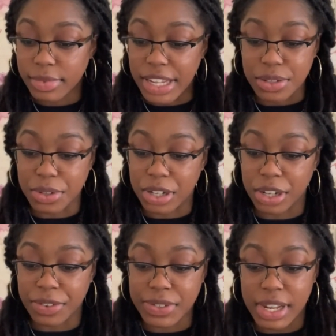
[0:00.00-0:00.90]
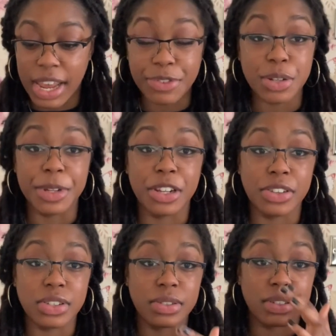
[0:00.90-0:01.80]
It's all the clothes. I have too many
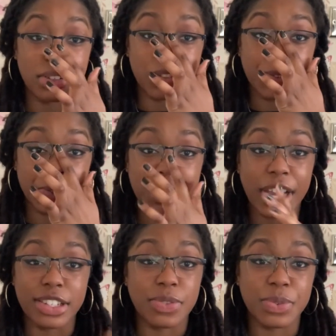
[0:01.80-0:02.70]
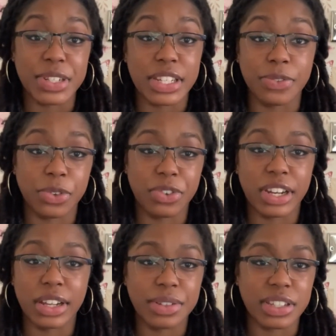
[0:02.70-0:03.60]
clothes on the floor. You guys don't wanna see the floor
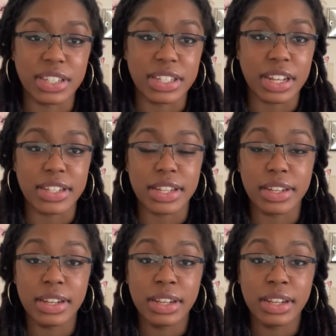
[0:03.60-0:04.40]
right now, it's just disgusting.